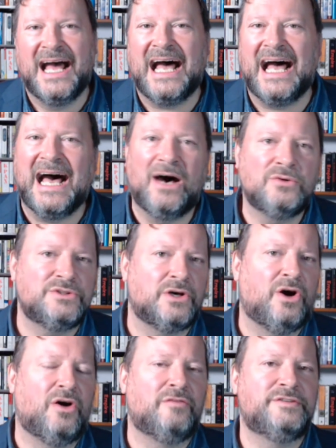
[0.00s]
out
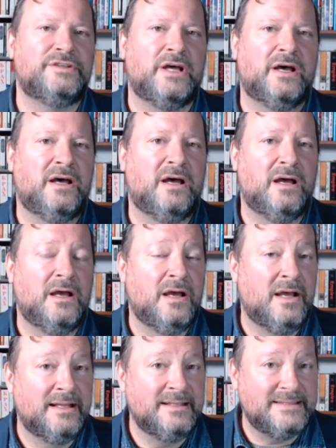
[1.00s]
of the
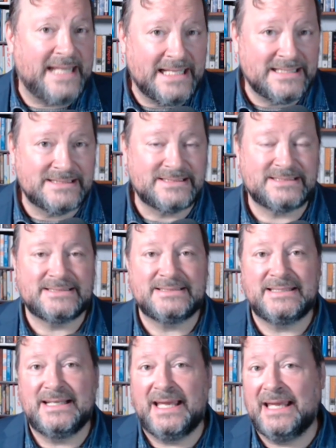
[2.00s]
tens
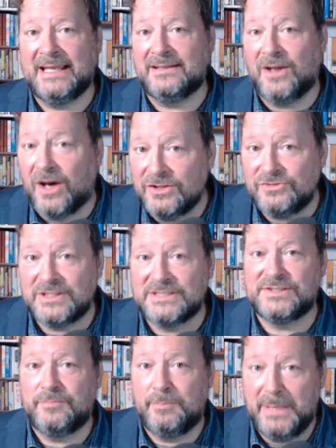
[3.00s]
and
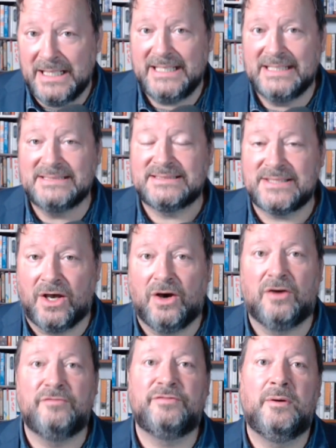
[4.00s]
hundreds of billions
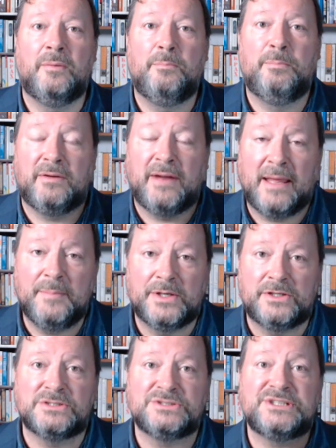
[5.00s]
of
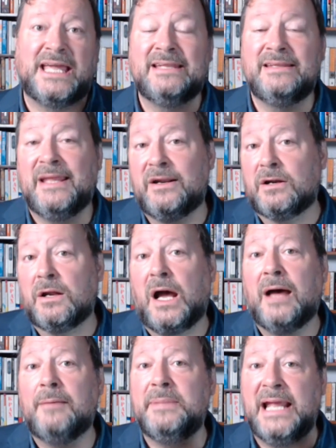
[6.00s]
parameters and their
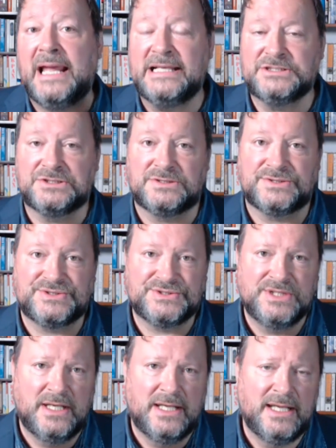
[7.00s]
combinations
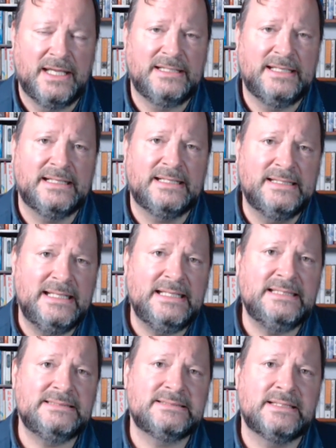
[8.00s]
that
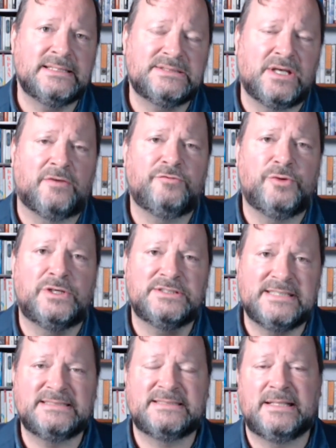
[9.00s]
these software
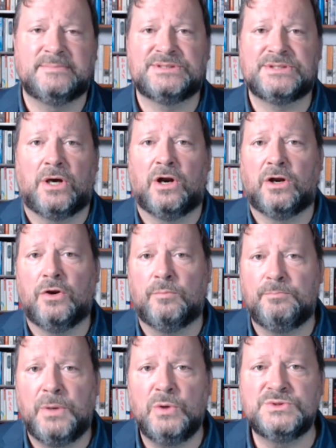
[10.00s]
systems are
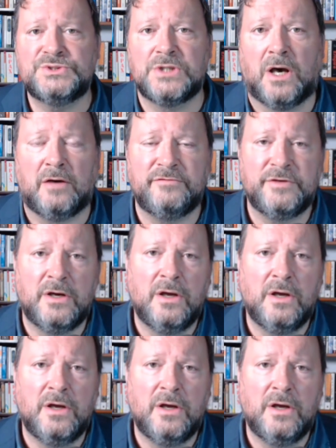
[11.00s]
composed of,